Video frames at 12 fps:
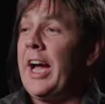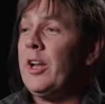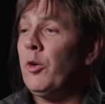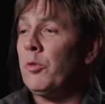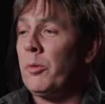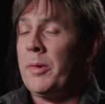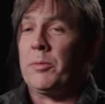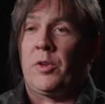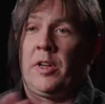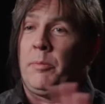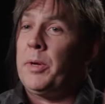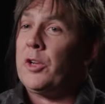I don't remember
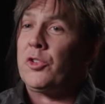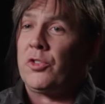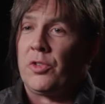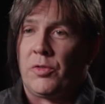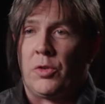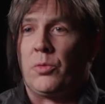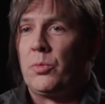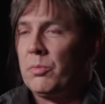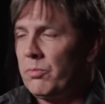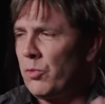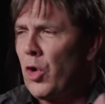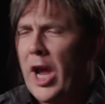any pictures of her
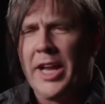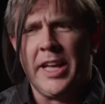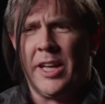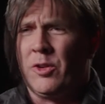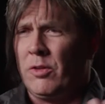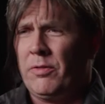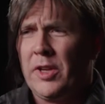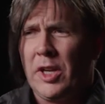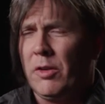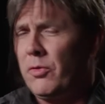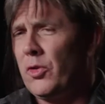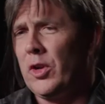riding it or
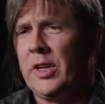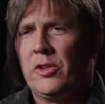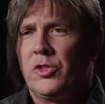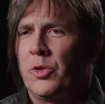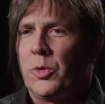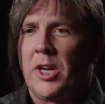video footage or